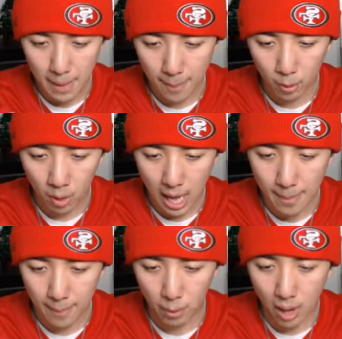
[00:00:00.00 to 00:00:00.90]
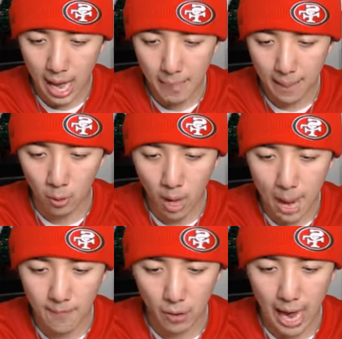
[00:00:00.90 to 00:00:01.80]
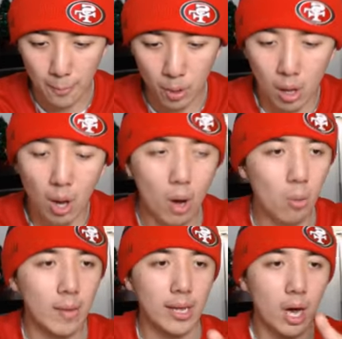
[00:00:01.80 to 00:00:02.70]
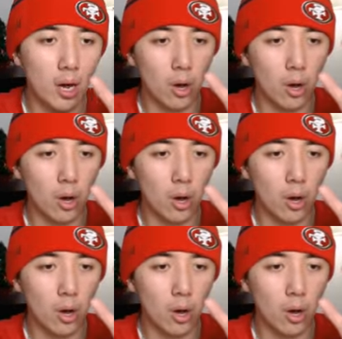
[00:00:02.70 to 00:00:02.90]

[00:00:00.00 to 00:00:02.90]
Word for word: I'm apple. I'm apple. I'm apple. I'm very apple. Oh my god.